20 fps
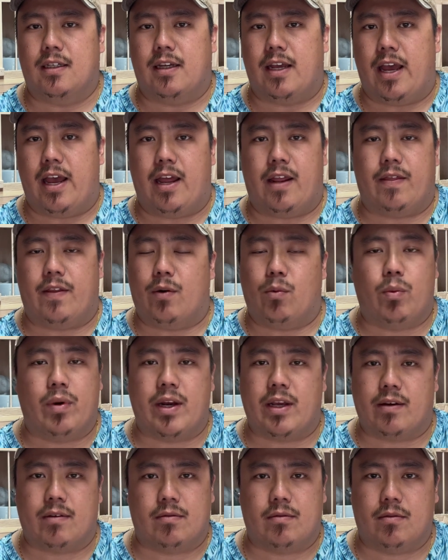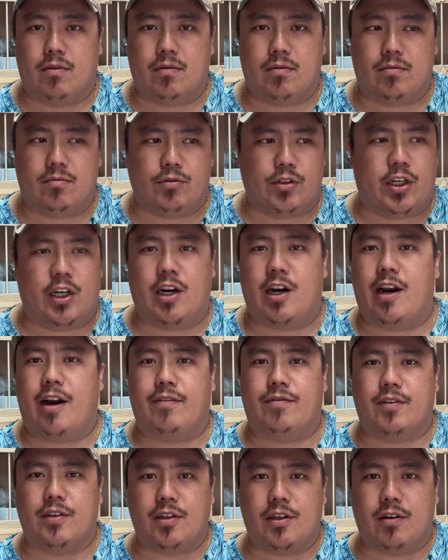and they're winning year
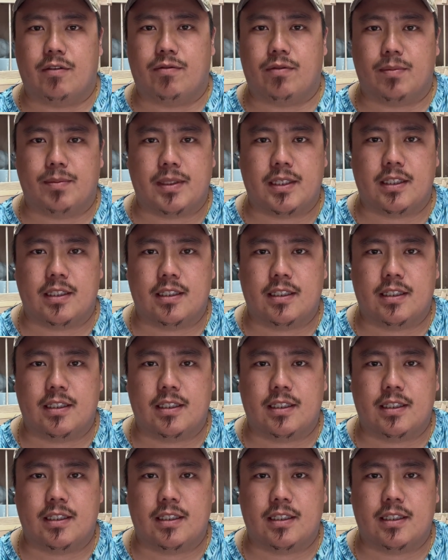after year for me.